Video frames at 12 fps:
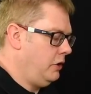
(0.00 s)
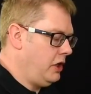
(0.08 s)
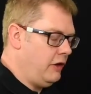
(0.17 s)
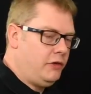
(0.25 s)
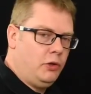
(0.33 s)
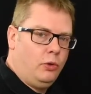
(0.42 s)
So
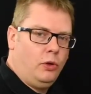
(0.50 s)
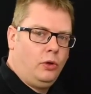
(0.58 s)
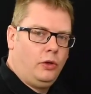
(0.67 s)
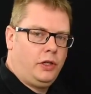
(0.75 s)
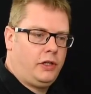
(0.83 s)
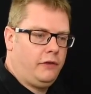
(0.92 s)
it gives you
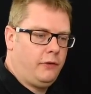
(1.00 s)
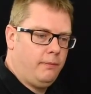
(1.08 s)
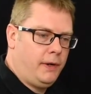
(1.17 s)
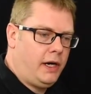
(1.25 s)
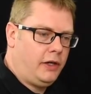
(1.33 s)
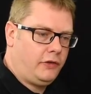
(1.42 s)
all the
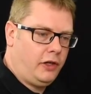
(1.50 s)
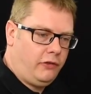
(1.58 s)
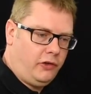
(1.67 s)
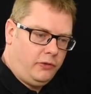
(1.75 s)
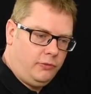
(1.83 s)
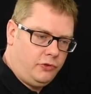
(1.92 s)
different parts. It
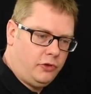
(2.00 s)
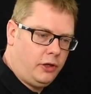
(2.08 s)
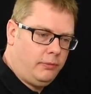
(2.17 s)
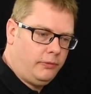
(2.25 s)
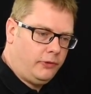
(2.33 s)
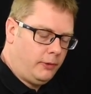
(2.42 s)
gives you some
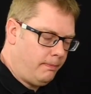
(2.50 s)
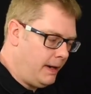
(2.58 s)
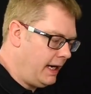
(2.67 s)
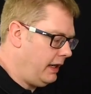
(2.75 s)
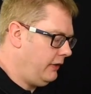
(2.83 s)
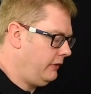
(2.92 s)
drums, a
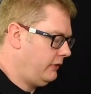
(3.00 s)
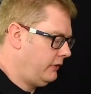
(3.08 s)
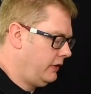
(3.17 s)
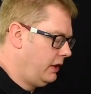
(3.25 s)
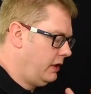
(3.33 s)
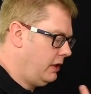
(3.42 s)

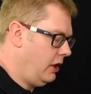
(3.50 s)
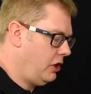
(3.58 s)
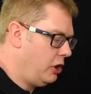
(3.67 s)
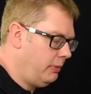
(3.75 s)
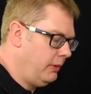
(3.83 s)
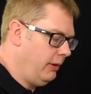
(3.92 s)
bass,
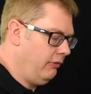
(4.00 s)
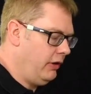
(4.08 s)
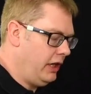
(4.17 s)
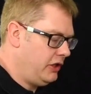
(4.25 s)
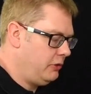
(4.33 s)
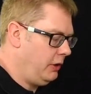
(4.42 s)
accompaniment
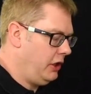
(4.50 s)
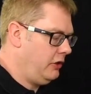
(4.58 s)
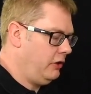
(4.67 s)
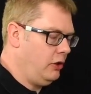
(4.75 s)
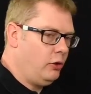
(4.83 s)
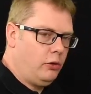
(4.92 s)
really to what
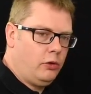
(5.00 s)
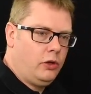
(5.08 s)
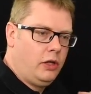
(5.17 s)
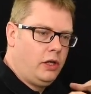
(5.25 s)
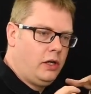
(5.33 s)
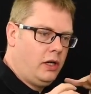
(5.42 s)
you're doing,
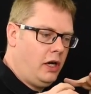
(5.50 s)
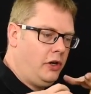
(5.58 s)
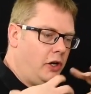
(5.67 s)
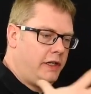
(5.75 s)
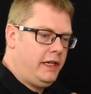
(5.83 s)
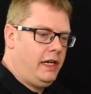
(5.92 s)
or
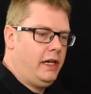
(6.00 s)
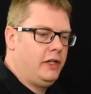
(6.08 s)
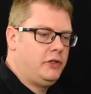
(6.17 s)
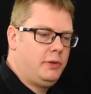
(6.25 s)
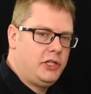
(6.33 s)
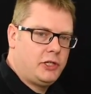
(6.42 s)
an
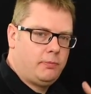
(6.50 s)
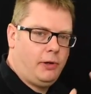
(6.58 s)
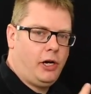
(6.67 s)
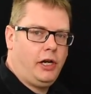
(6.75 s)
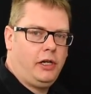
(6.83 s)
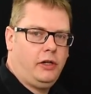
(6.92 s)
idea to
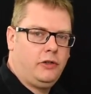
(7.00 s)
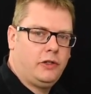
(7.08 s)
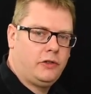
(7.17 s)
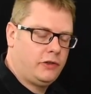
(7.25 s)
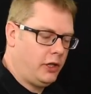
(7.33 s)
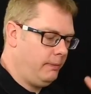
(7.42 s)
inspire you
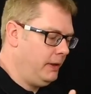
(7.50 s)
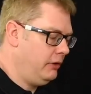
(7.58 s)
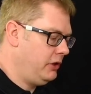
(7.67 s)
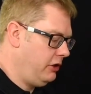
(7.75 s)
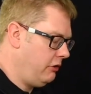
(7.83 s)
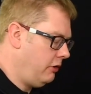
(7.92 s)
to start
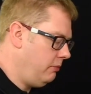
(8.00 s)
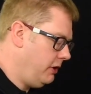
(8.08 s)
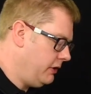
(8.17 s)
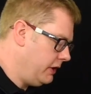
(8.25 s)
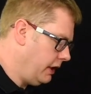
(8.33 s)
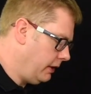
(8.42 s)
building your own
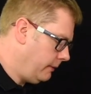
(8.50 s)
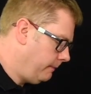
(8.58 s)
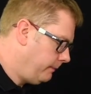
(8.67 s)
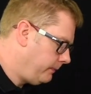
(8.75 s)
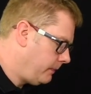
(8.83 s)
music.